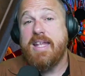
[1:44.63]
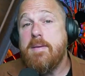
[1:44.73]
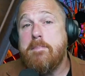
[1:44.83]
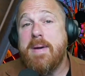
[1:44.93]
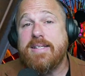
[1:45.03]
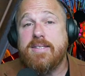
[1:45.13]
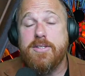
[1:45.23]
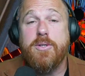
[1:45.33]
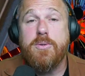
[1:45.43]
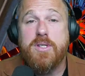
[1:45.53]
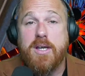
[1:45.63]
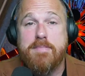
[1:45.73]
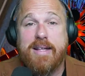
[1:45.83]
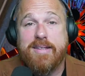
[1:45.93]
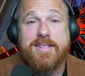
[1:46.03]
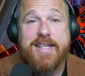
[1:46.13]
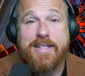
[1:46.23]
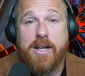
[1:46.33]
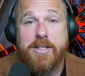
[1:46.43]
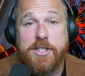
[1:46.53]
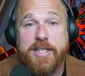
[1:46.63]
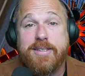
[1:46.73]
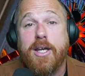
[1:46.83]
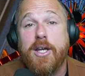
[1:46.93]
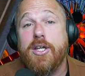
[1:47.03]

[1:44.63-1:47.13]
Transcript: And the best news about this technology is